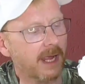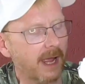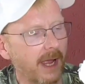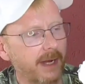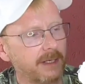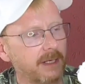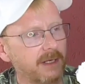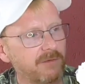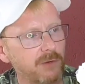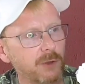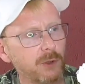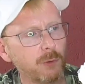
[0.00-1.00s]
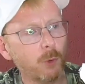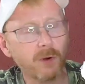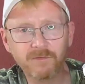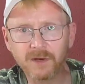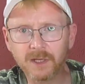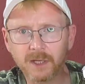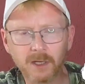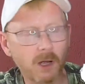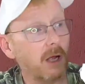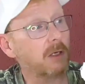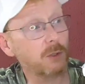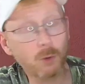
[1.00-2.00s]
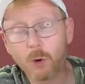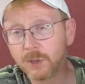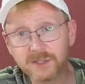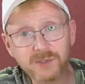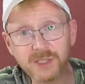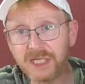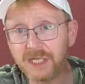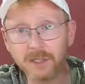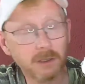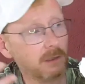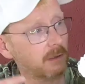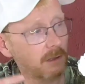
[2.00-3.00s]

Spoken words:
And if you're new and thinking, you only see,